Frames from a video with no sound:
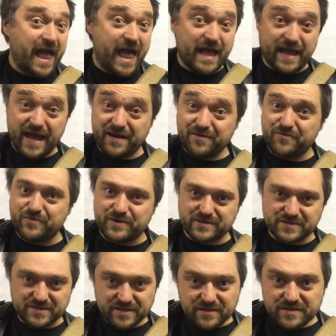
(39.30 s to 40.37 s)
Again, we're
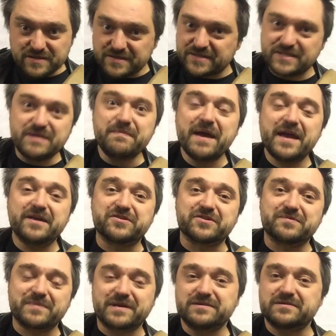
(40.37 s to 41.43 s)
still in C
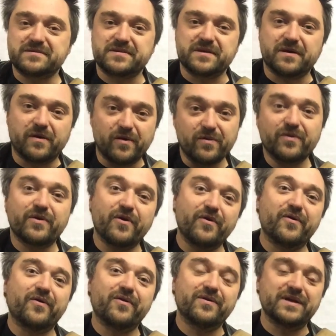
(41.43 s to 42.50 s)
major because the whole
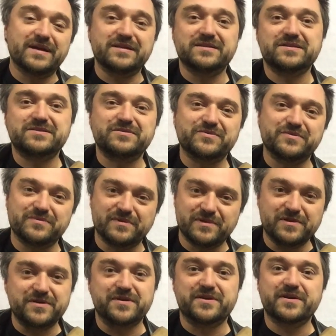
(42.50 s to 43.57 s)
goal is to
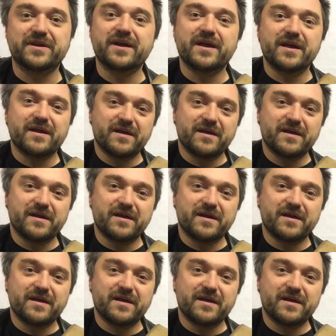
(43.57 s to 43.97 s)
learn